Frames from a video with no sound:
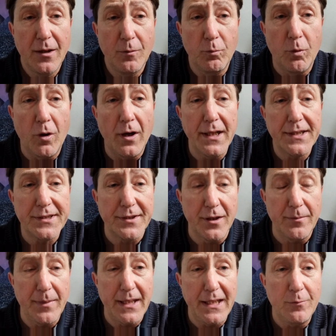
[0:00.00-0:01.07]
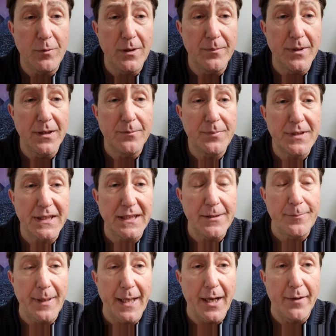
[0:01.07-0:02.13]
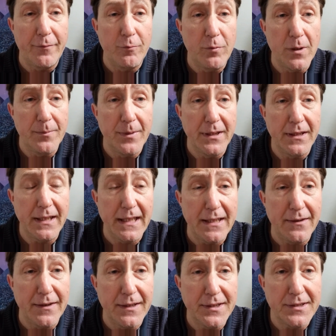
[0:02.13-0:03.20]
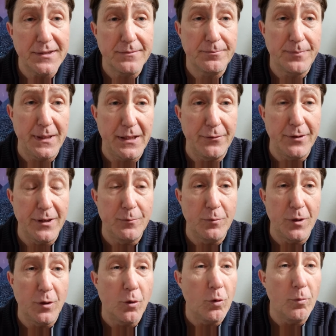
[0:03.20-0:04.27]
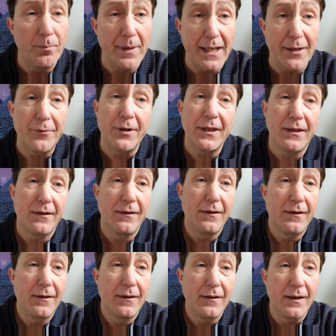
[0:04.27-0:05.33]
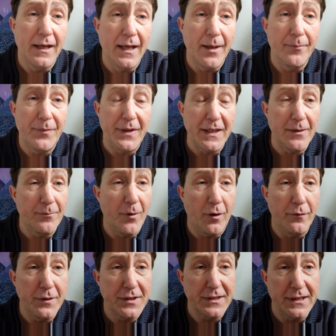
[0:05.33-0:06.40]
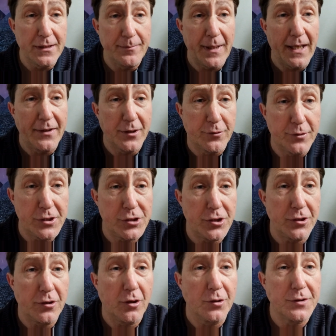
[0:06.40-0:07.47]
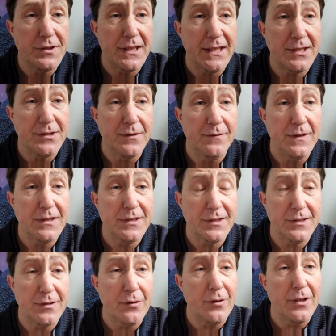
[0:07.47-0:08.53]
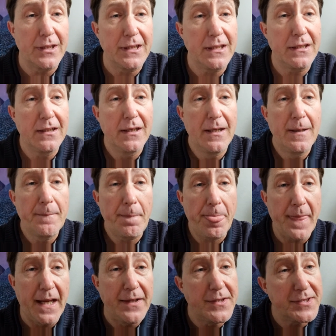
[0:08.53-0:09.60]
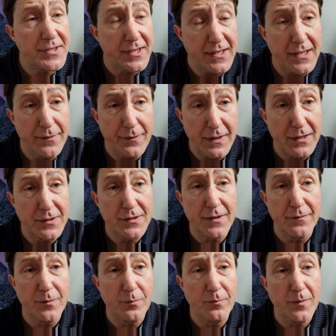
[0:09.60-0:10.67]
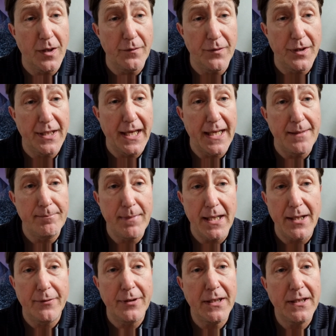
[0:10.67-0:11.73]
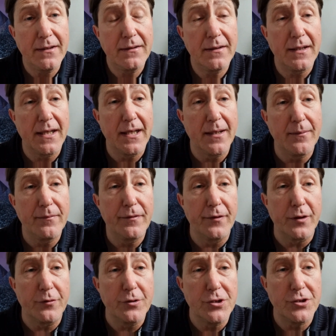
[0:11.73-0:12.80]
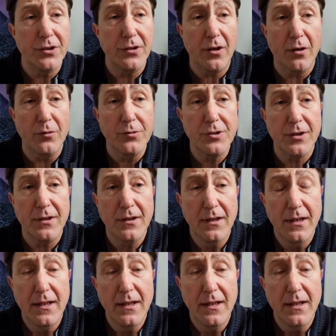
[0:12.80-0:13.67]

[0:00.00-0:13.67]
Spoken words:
why so many women, particularly powerful women in this period, were called Mary. Think obviously about the Christian context of this society and the significance of the name Mary for Christian culture.